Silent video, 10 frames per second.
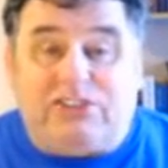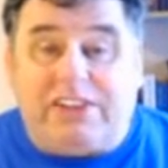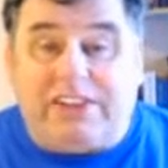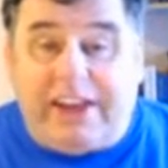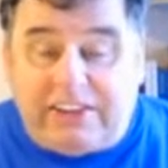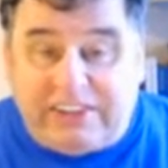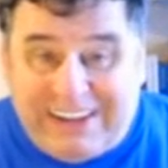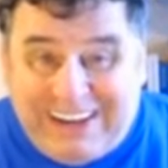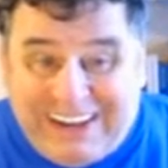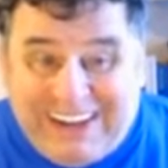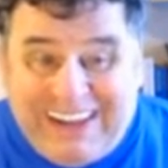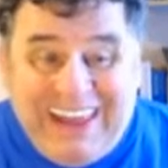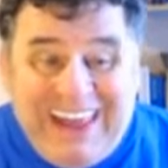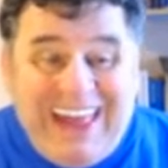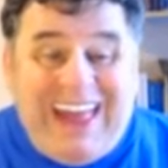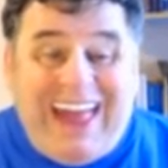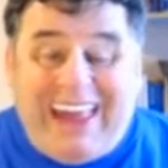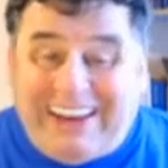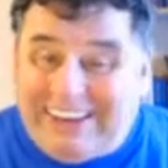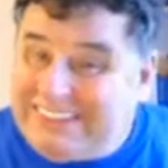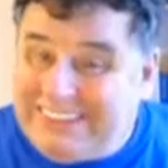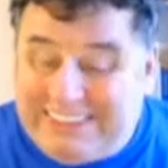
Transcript: related to eating and